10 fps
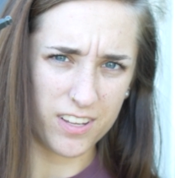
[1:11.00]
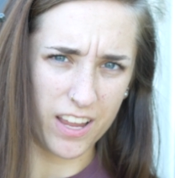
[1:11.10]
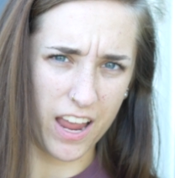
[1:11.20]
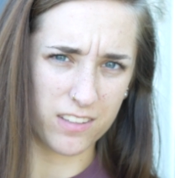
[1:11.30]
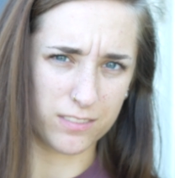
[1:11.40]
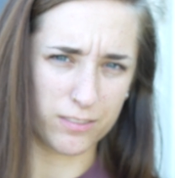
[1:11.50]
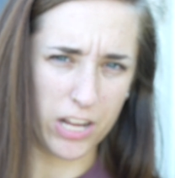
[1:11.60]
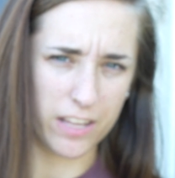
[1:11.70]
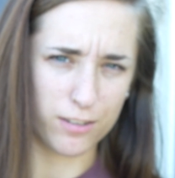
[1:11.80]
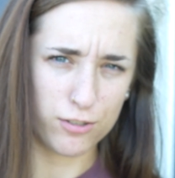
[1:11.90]
Allen
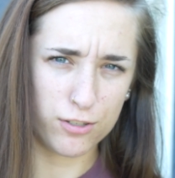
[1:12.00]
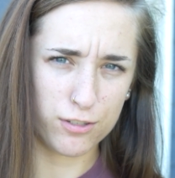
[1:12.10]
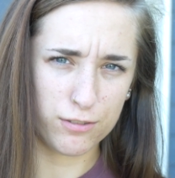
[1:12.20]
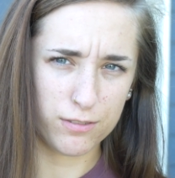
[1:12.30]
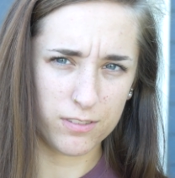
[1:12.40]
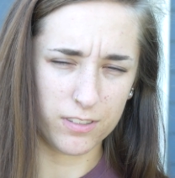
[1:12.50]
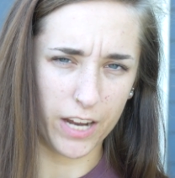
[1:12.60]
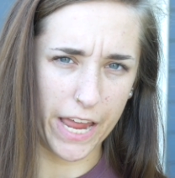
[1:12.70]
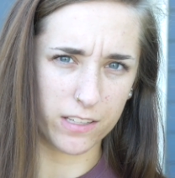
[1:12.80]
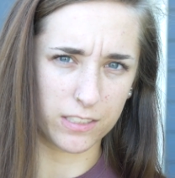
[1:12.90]
wrench,
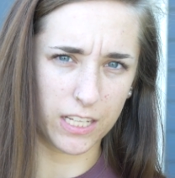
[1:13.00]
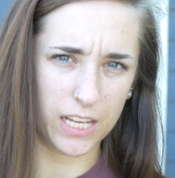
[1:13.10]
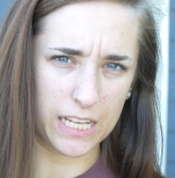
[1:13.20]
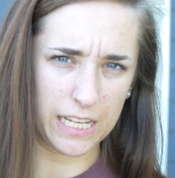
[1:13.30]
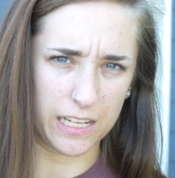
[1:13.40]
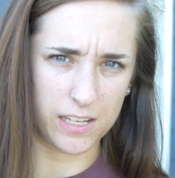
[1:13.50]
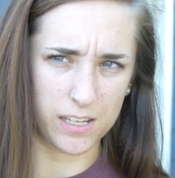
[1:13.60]
Allen key,